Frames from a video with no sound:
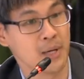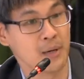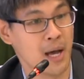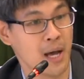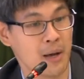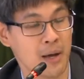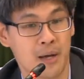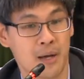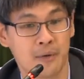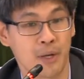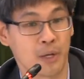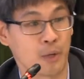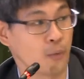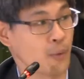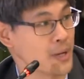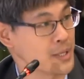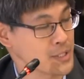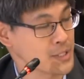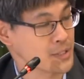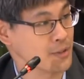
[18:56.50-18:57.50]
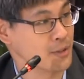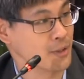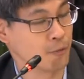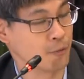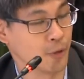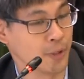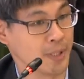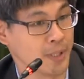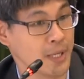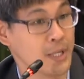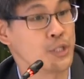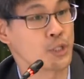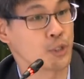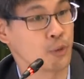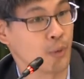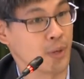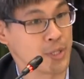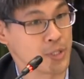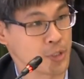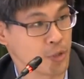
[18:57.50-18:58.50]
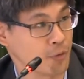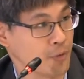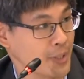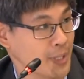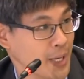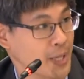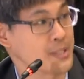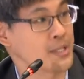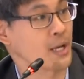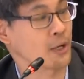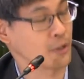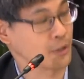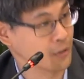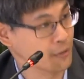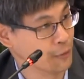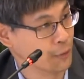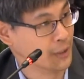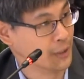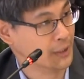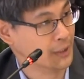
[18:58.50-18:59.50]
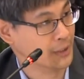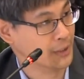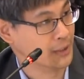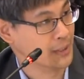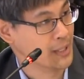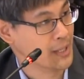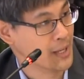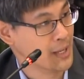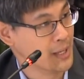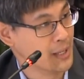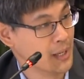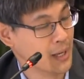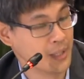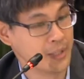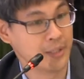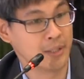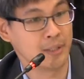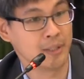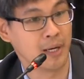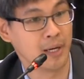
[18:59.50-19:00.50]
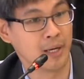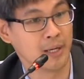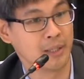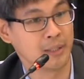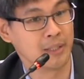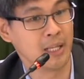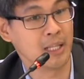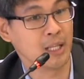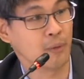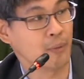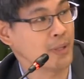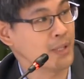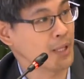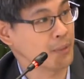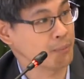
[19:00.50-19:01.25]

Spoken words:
a request for the issuance of an executive order. And there are dalawa lang